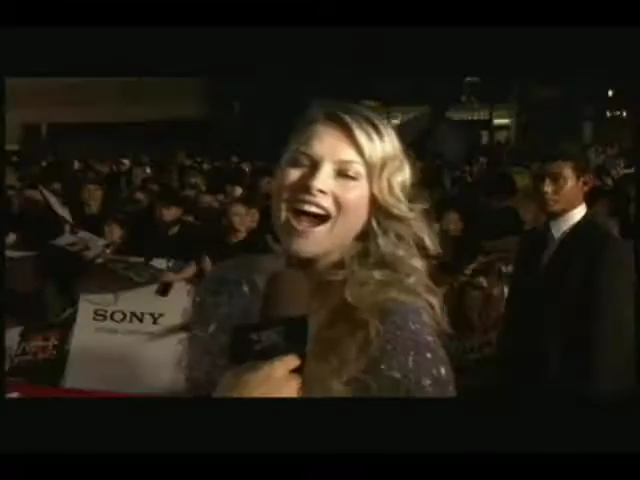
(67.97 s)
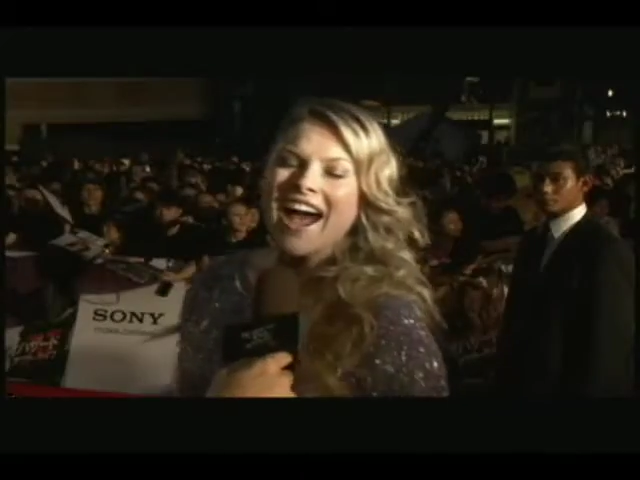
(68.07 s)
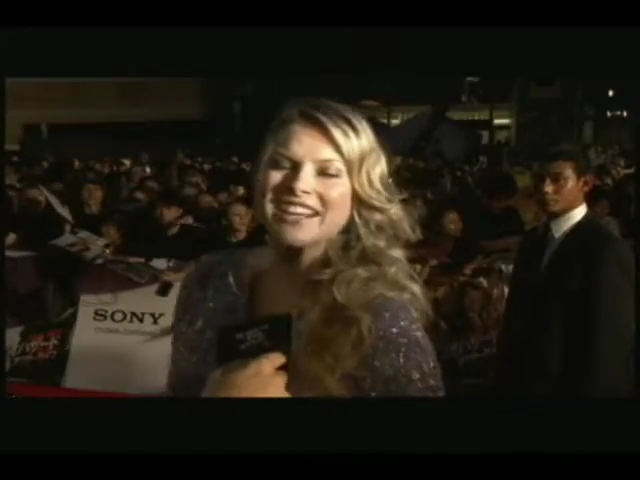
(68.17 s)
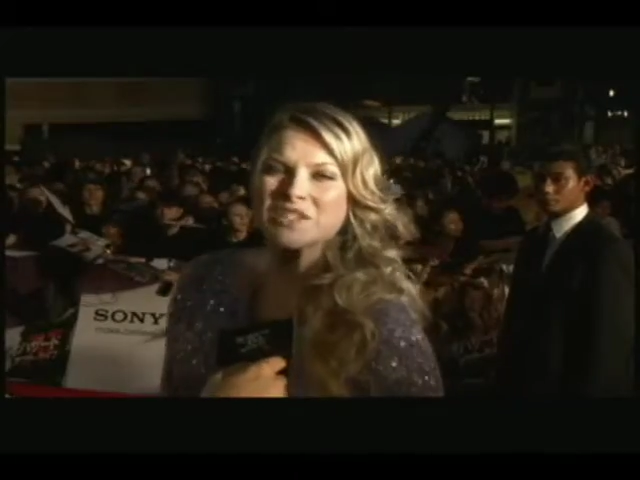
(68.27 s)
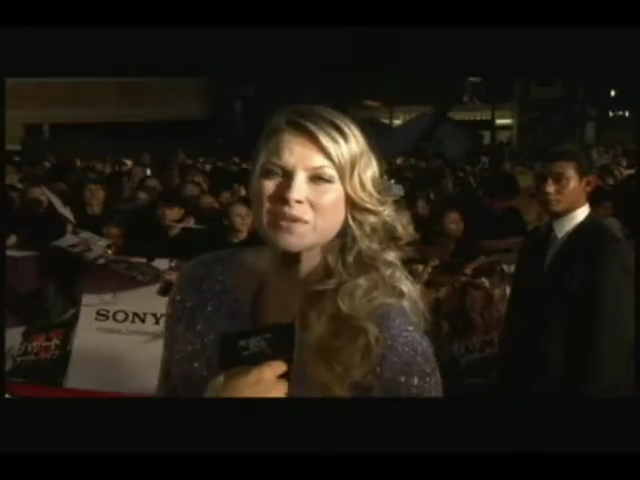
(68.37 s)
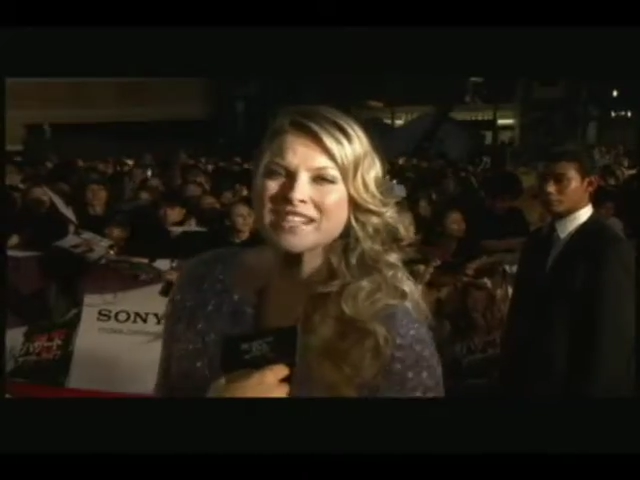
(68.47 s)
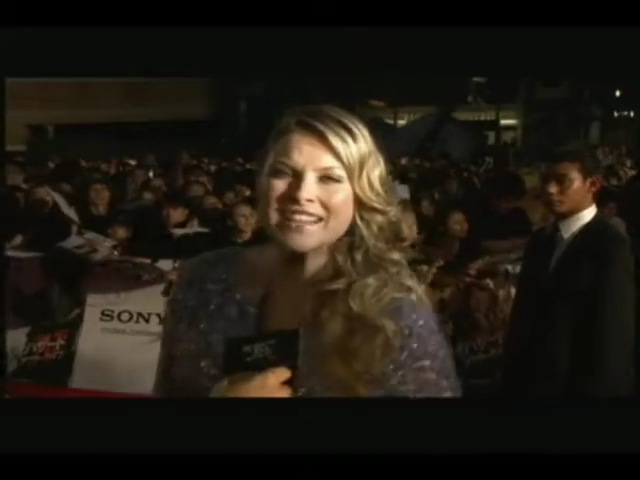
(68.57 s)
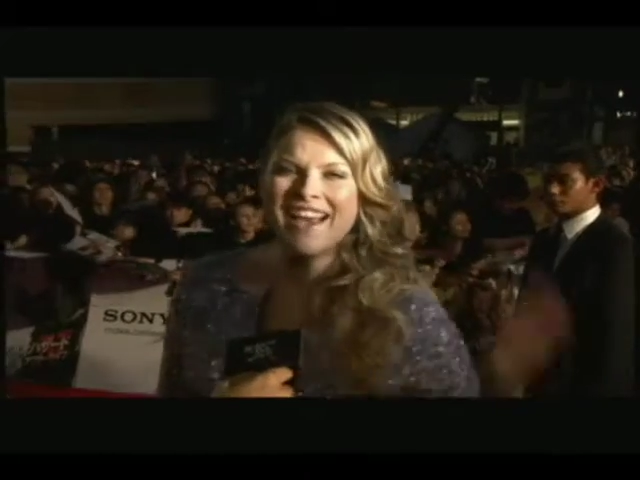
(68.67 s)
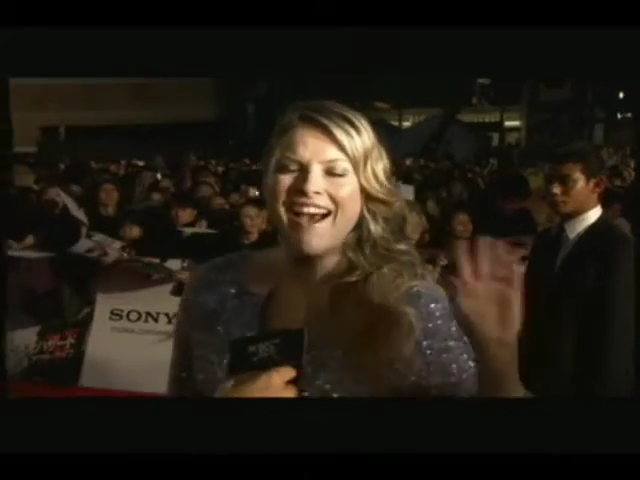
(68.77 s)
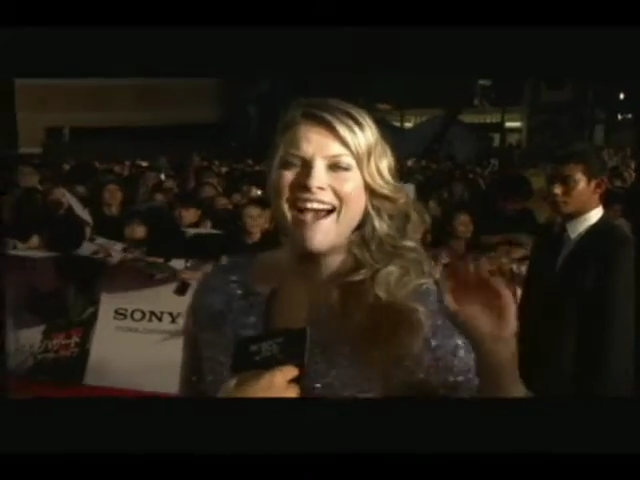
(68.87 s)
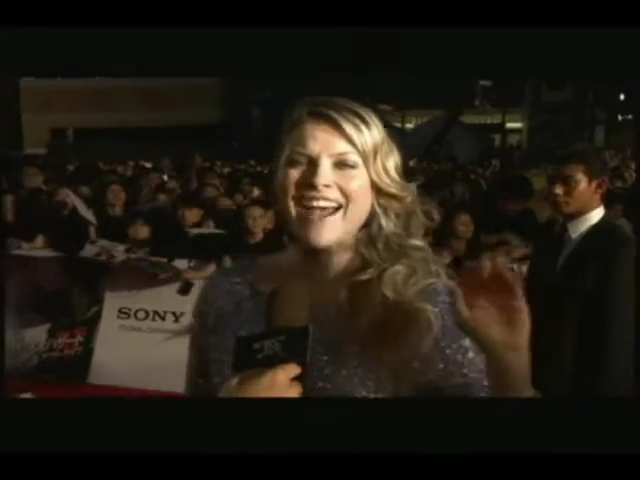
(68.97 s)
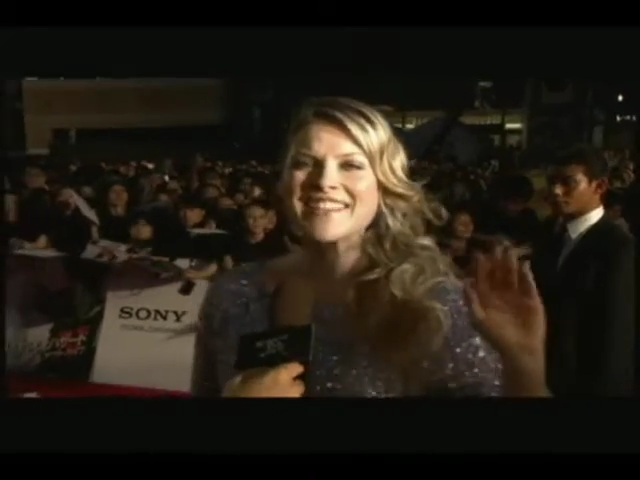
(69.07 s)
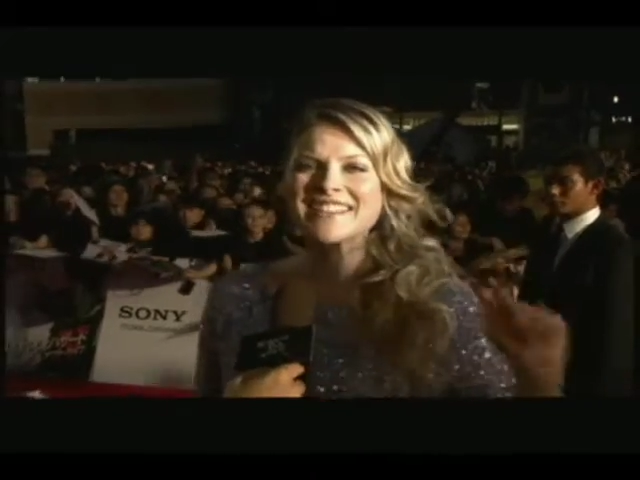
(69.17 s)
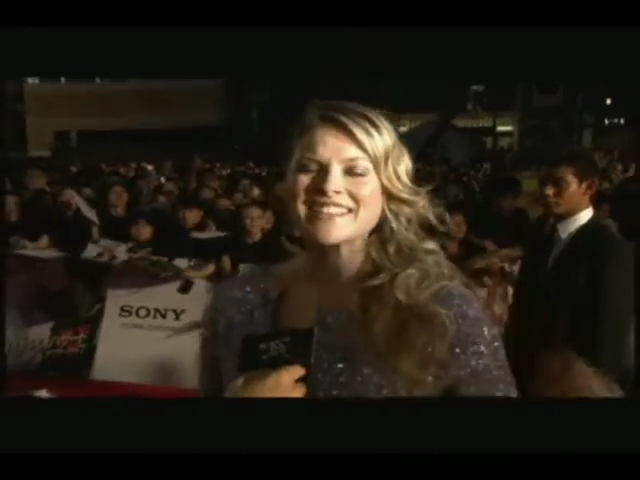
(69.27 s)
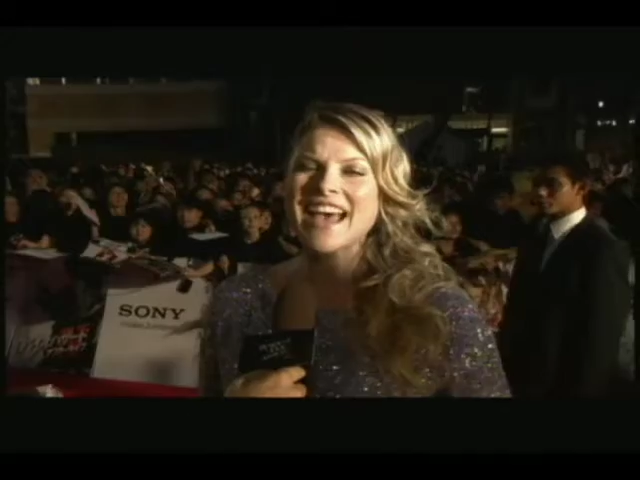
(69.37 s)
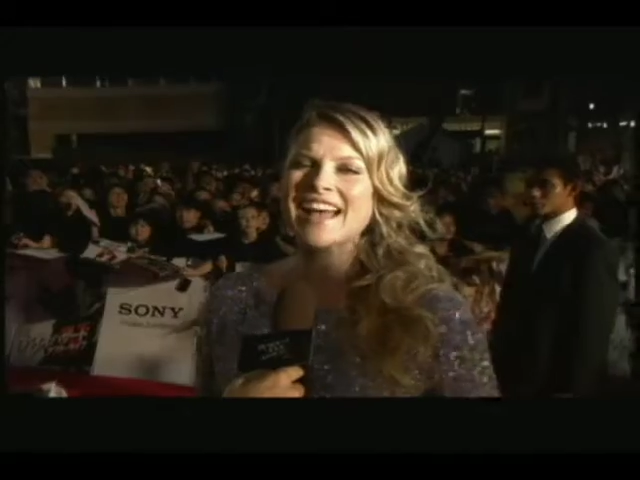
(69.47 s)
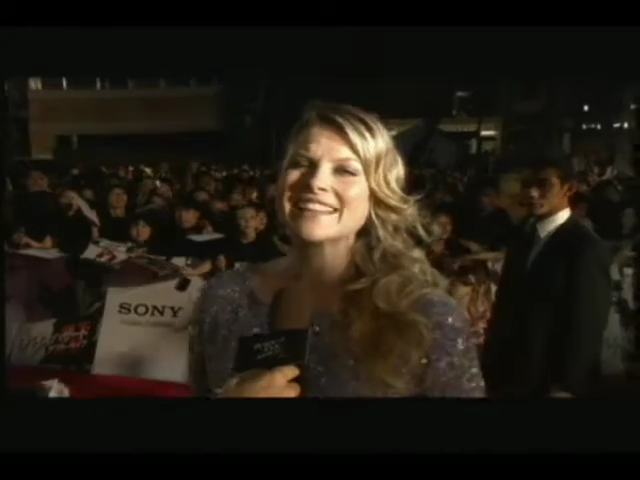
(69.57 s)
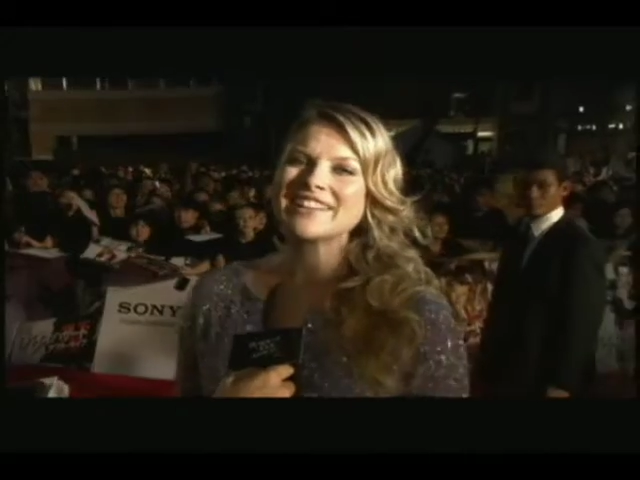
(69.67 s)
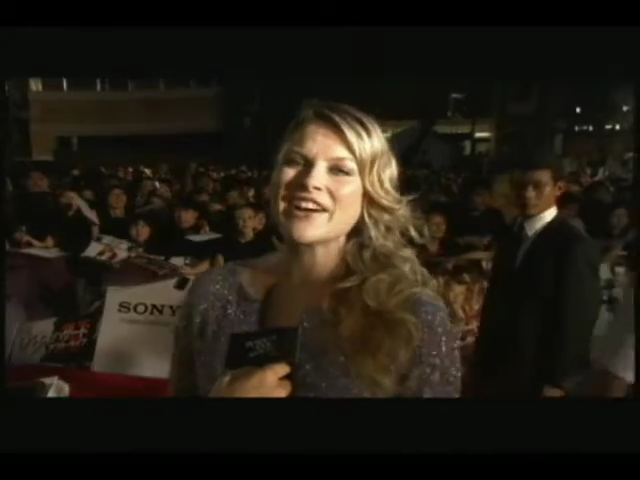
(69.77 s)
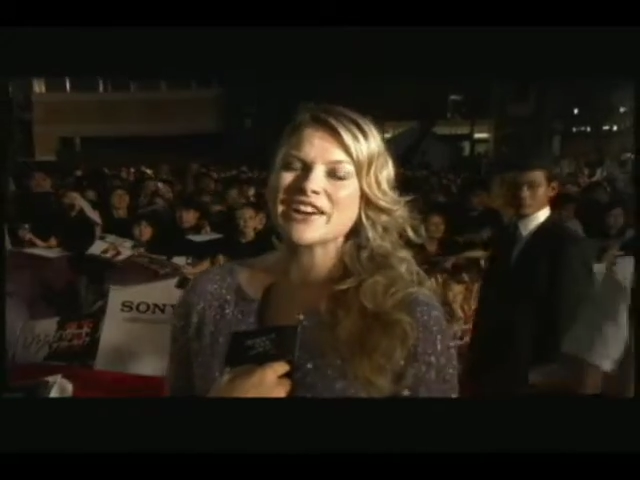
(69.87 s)
I just want to say hi. This is
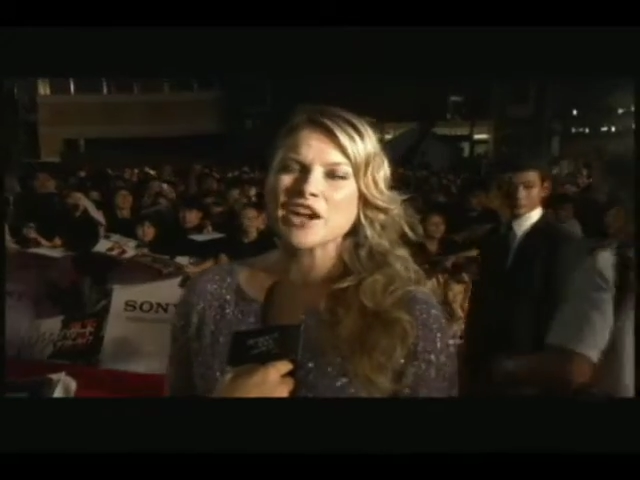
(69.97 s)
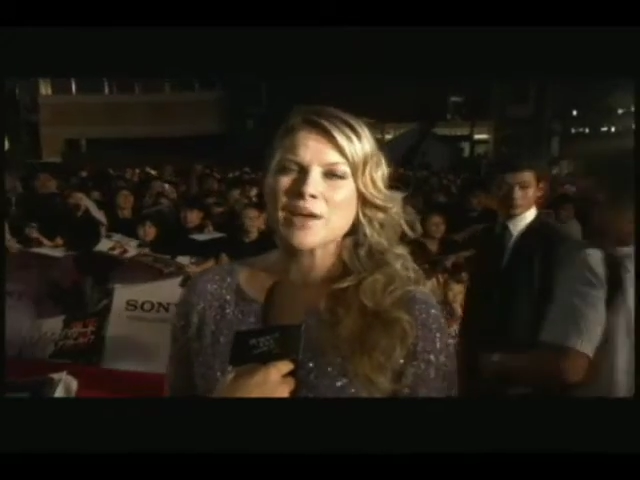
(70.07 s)
Ali Larter.